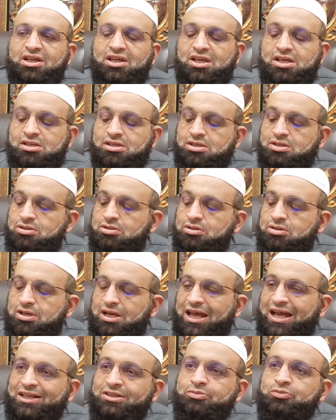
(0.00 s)
in
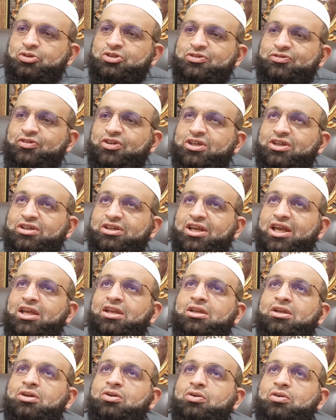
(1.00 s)
your atmosphere,
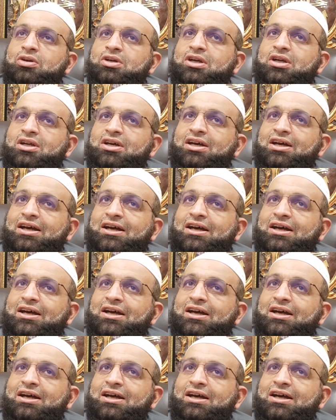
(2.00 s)
in your